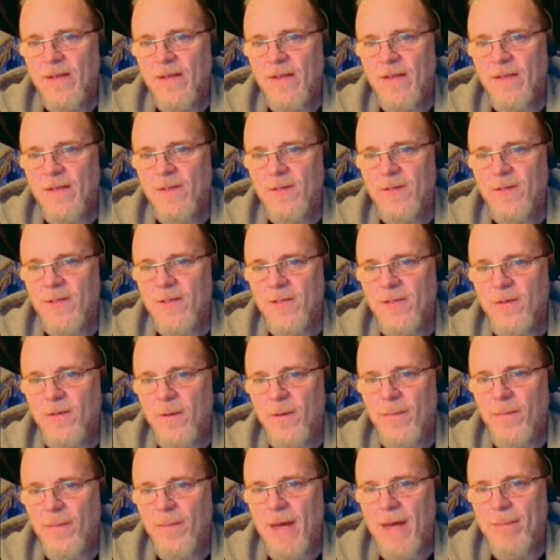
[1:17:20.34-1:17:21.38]
There's also a
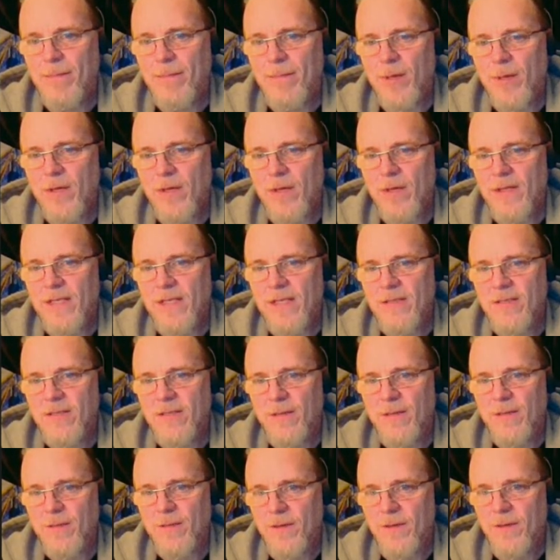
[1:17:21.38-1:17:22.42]
map book. That's
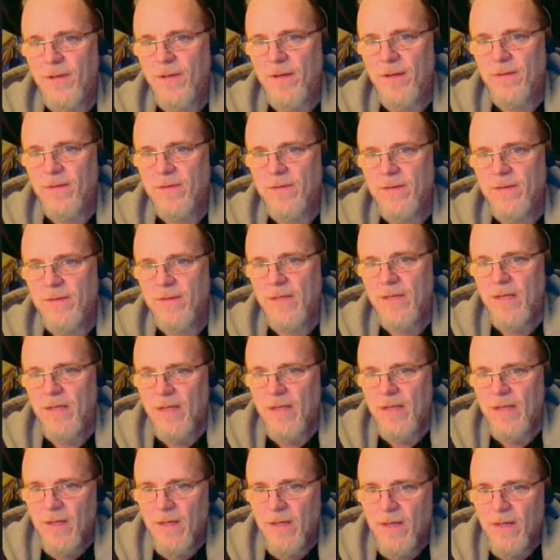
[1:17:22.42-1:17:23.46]
different though.
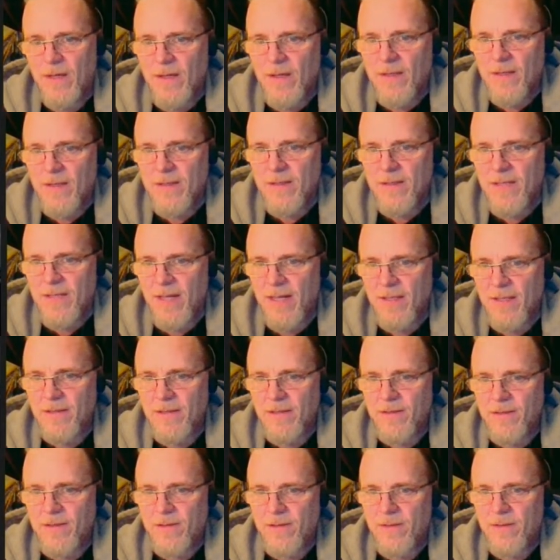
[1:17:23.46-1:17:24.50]

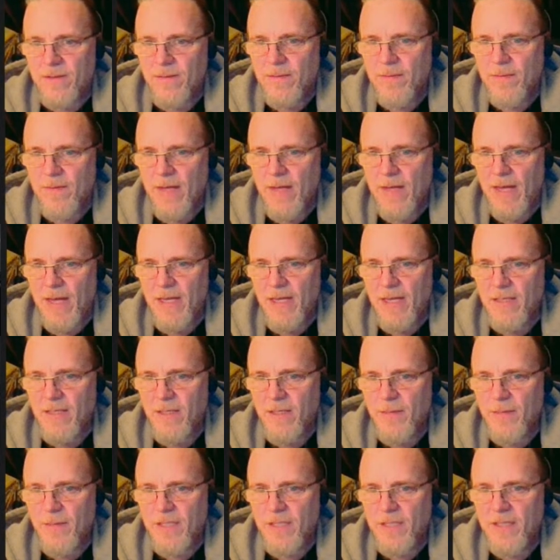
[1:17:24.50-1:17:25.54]
Talents.
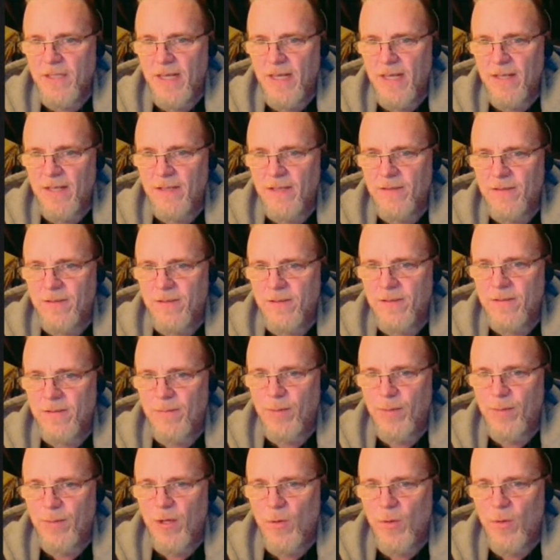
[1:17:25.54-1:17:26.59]
Academic talents.
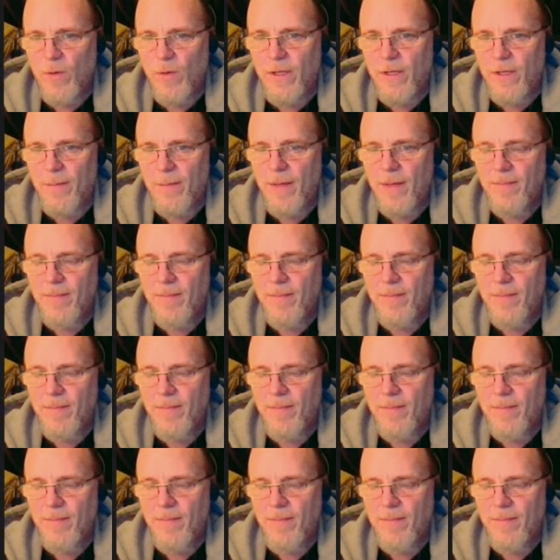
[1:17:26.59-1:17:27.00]
Bookworm.